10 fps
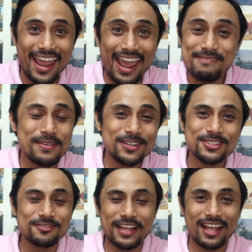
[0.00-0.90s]
And because
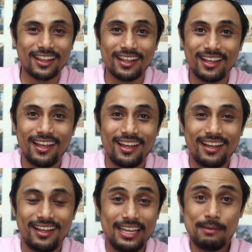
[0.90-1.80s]
of that,
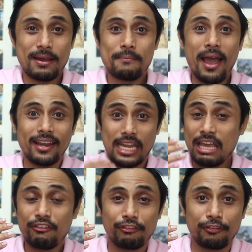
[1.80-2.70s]
in my mind,
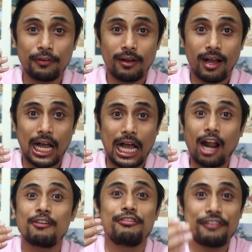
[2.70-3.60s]
if
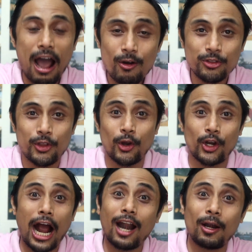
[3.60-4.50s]
our
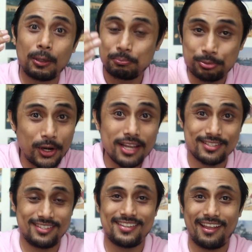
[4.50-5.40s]
founder, our
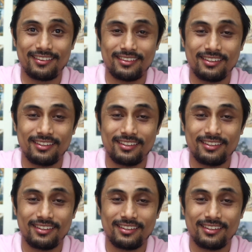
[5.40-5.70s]
president,